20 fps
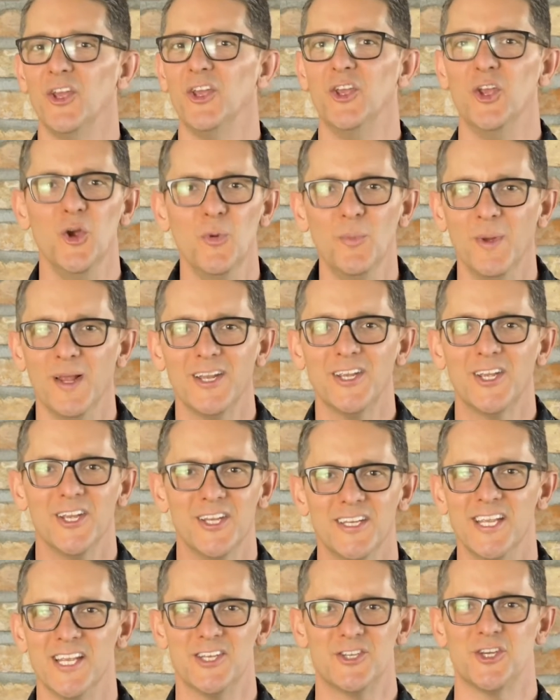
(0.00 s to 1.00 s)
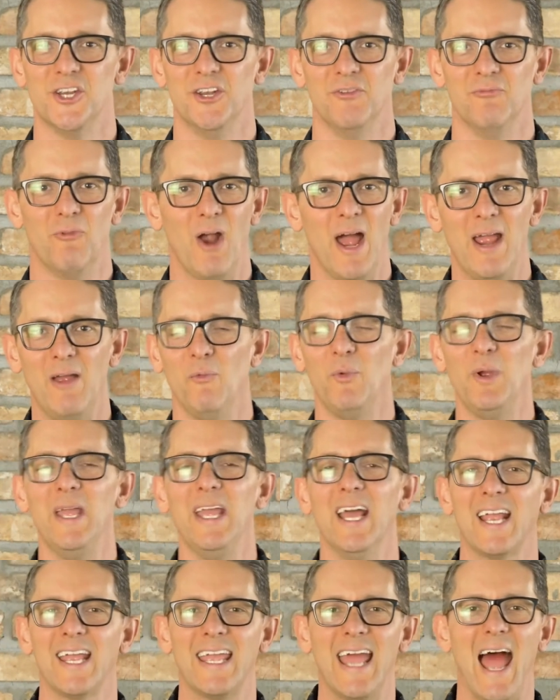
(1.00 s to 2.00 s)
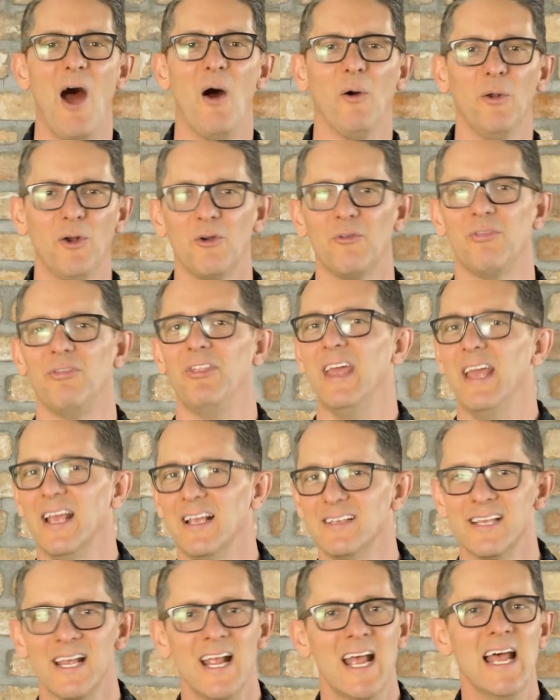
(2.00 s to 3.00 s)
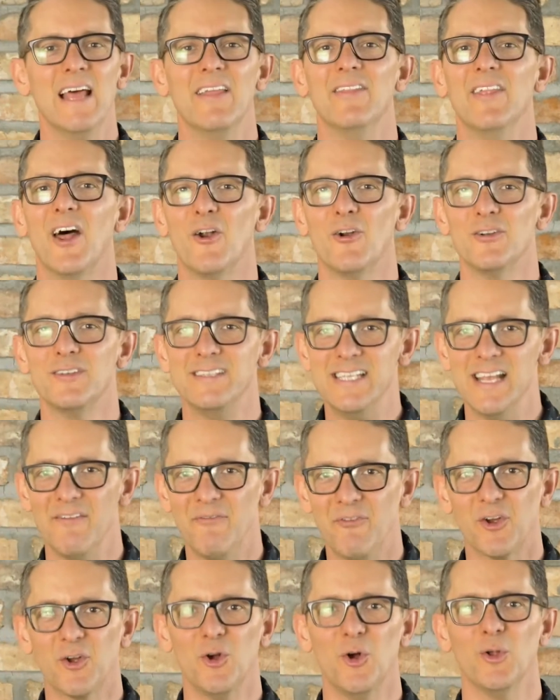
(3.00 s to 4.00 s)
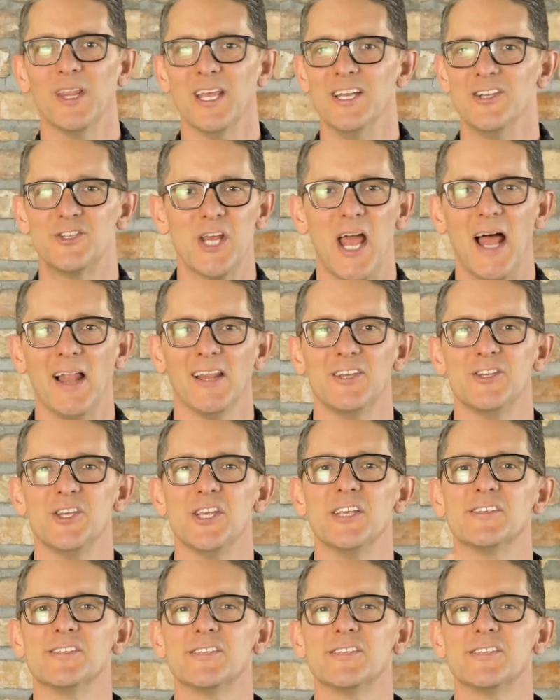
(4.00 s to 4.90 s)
human condition, right? We encounter things that are difficult and challenging.